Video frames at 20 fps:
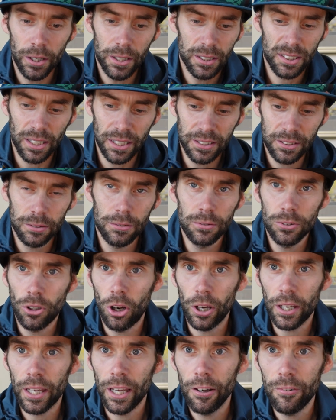It's not
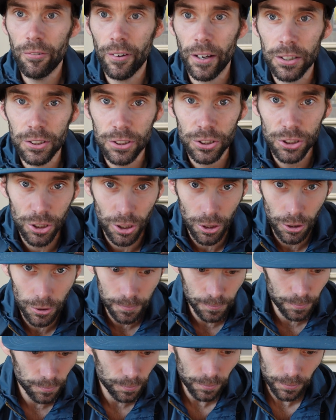like it affects the
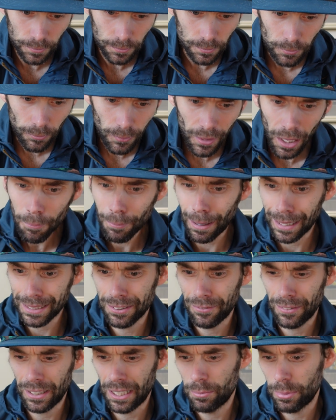shoe
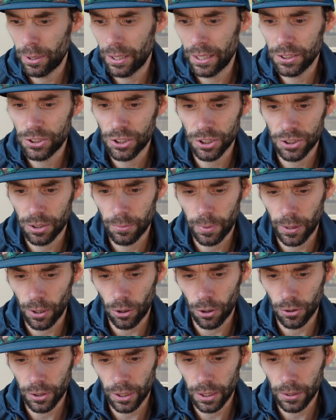massively, but it's just a bit
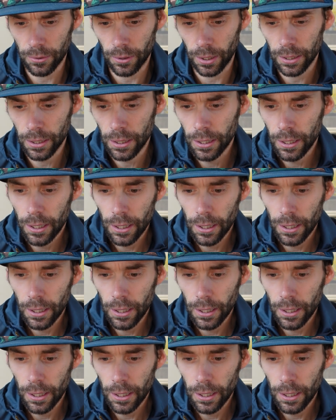odd anyway.